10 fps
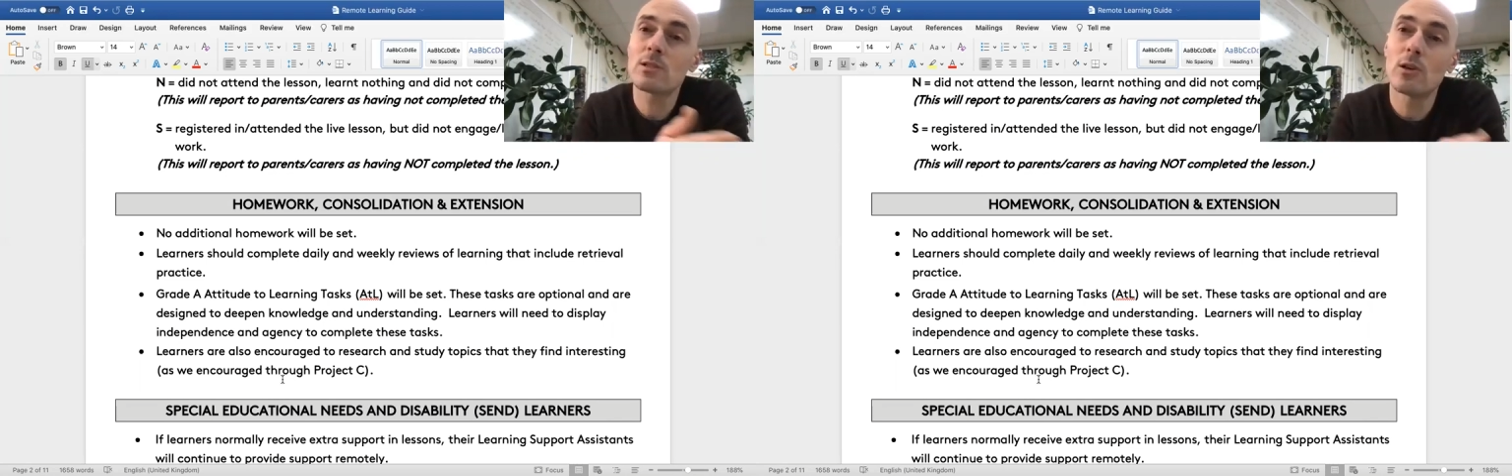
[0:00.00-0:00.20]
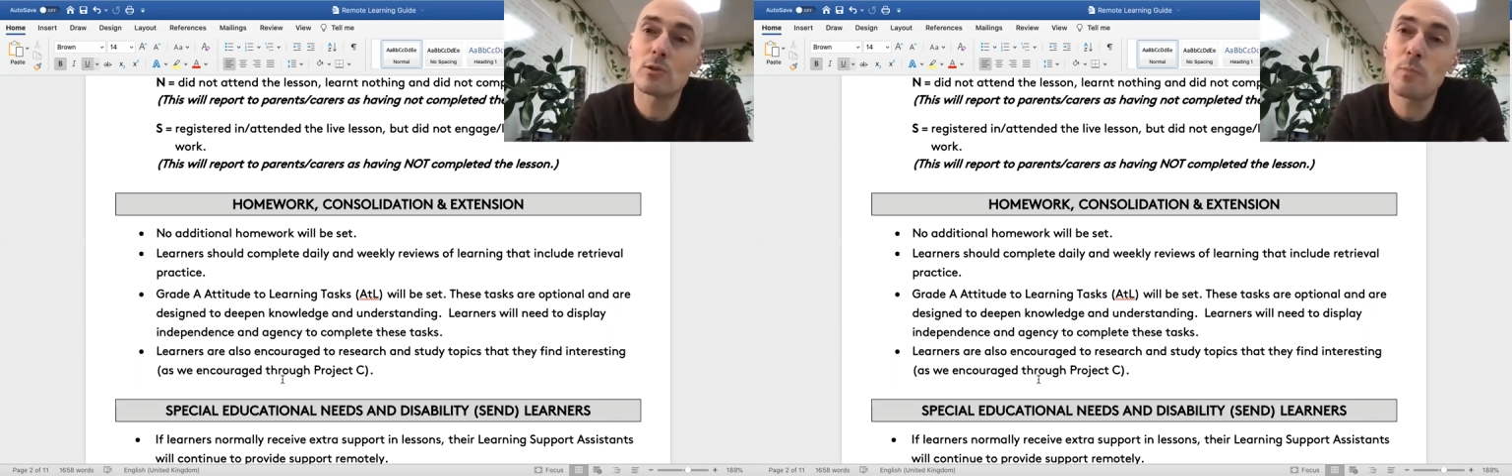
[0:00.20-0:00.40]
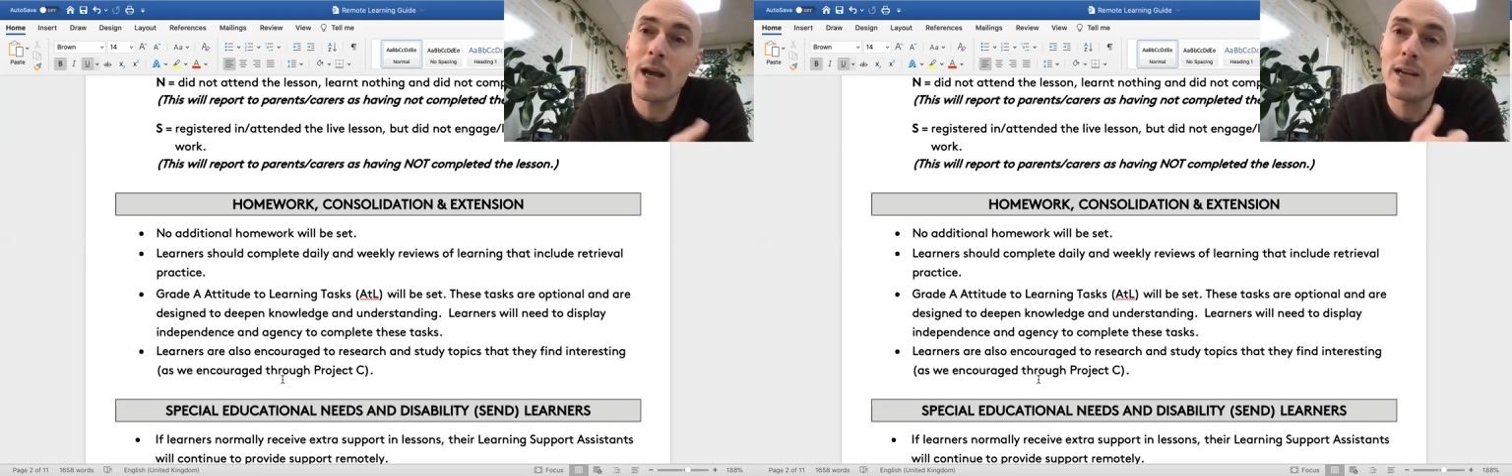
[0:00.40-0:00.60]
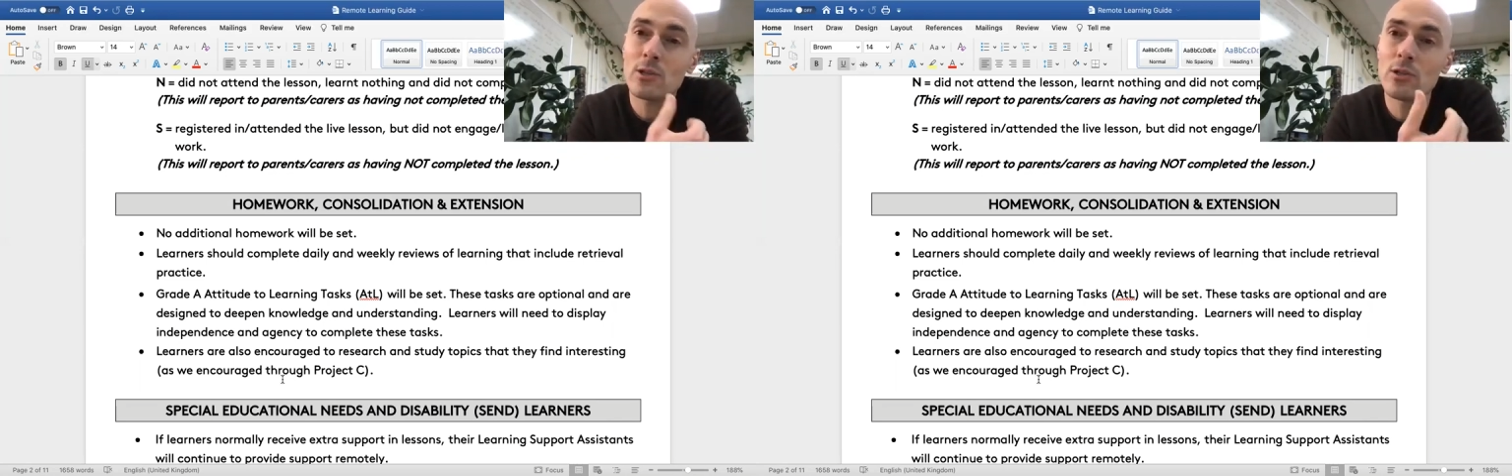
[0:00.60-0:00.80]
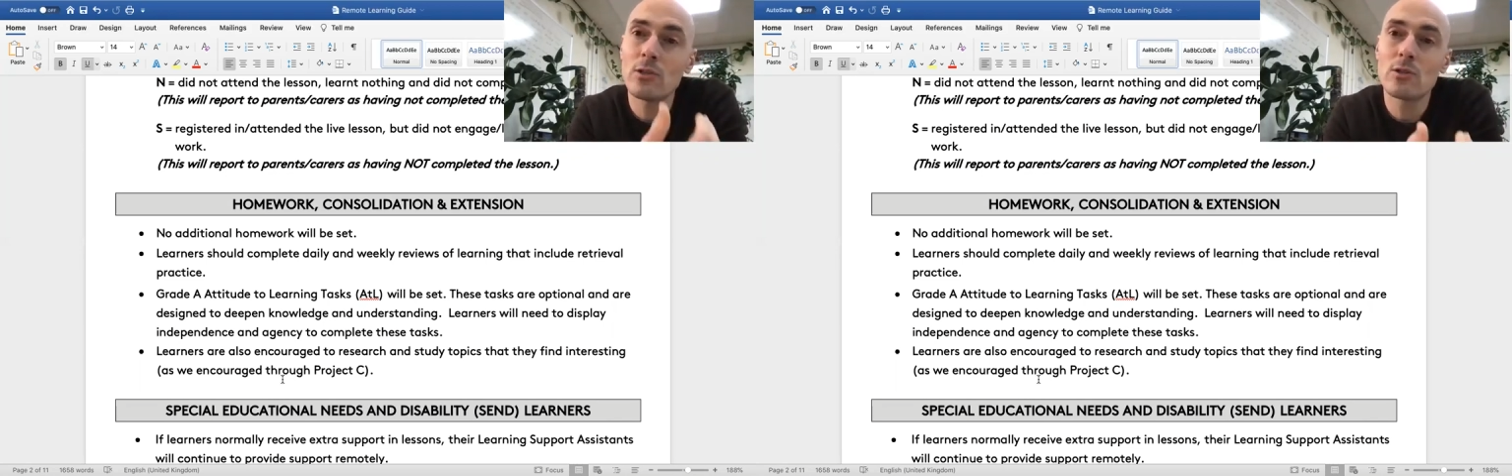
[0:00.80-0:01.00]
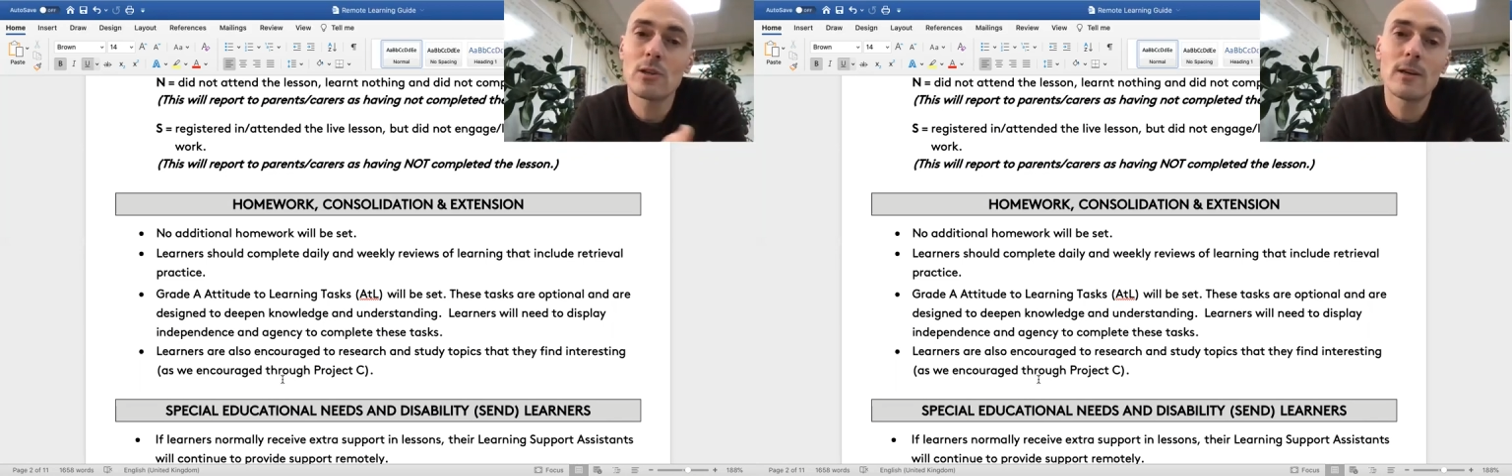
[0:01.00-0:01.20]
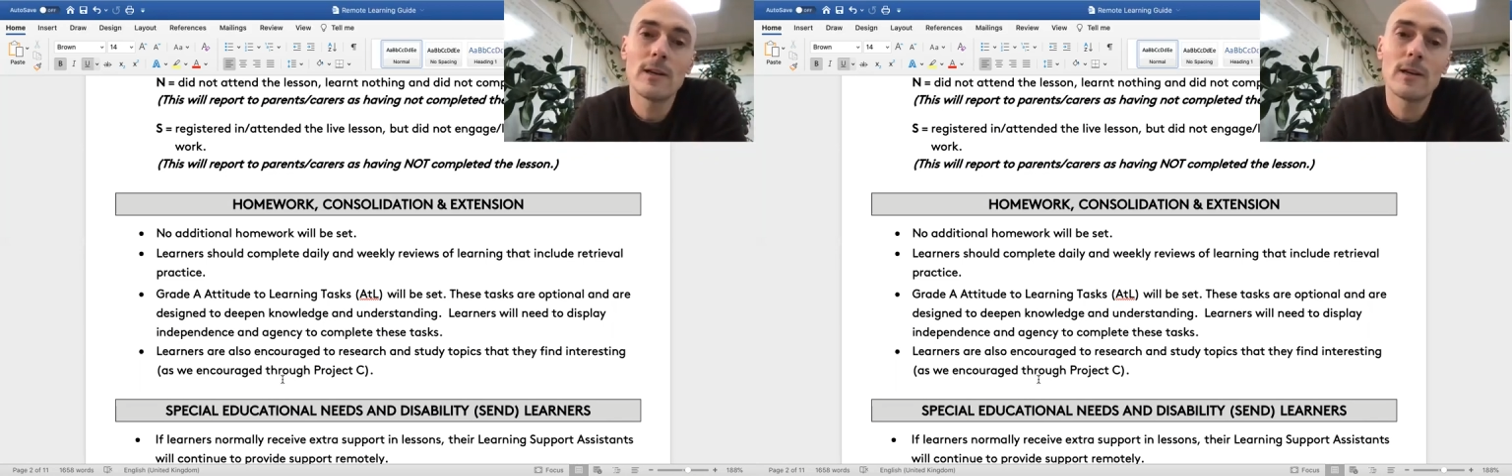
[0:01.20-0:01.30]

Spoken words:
those passions,